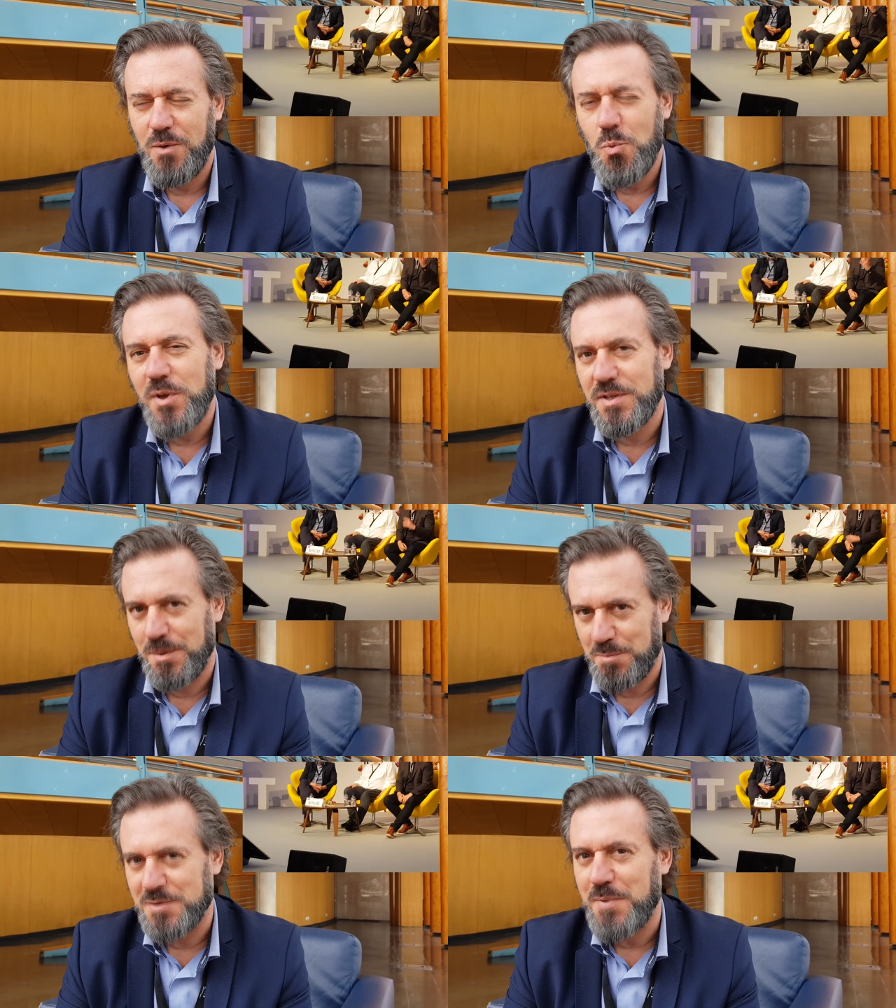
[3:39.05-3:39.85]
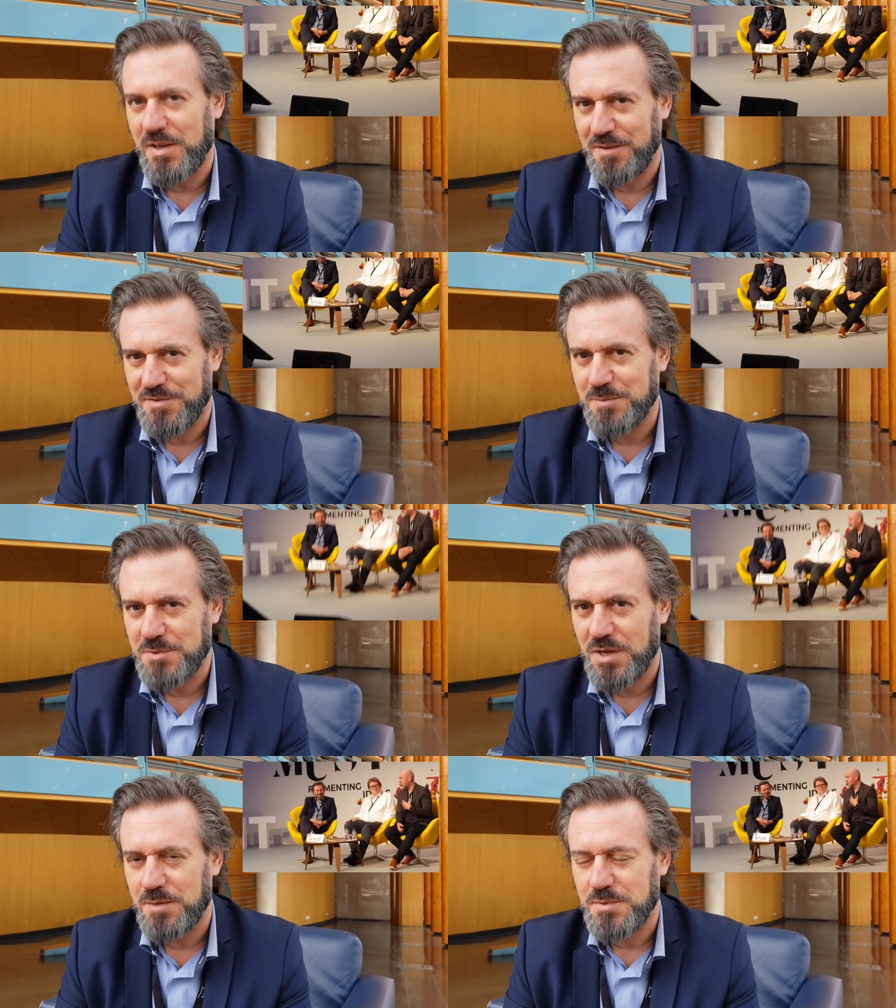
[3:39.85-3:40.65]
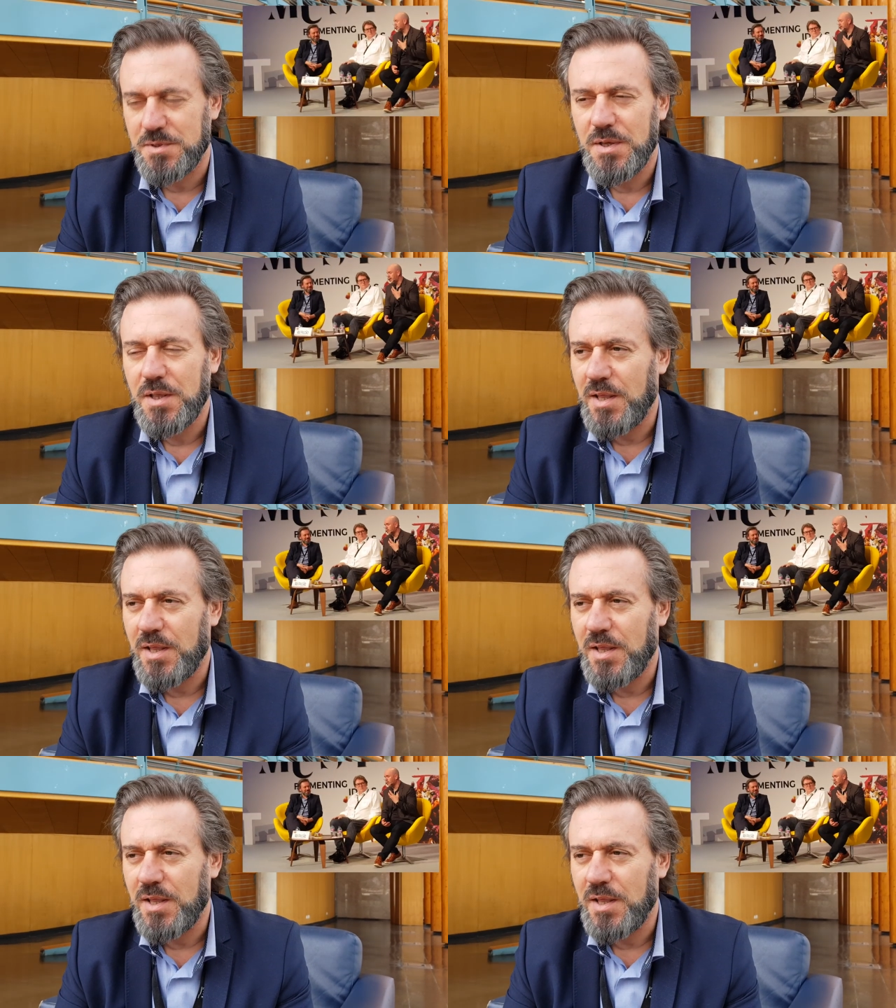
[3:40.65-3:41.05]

a witty perspective sometimes. Mm.